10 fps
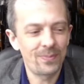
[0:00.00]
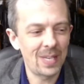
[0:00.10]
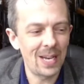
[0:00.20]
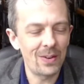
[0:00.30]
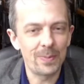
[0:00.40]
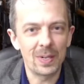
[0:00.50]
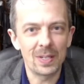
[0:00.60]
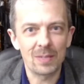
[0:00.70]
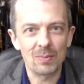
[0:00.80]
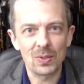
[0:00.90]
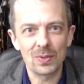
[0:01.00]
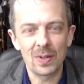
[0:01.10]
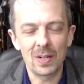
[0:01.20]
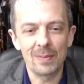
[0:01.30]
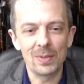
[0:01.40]
carried by some sort of
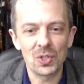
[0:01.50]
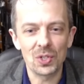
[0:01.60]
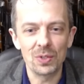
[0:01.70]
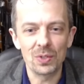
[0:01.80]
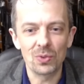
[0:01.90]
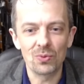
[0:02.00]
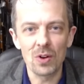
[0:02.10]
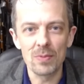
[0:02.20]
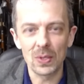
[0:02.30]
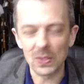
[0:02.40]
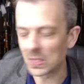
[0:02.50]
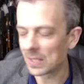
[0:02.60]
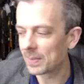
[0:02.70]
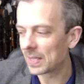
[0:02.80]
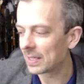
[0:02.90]
armored suit or robot or
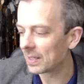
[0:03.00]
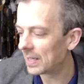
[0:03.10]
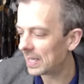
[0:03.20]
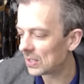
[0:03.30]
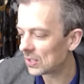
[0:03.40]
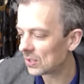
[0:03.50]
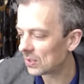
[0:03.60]
something, it's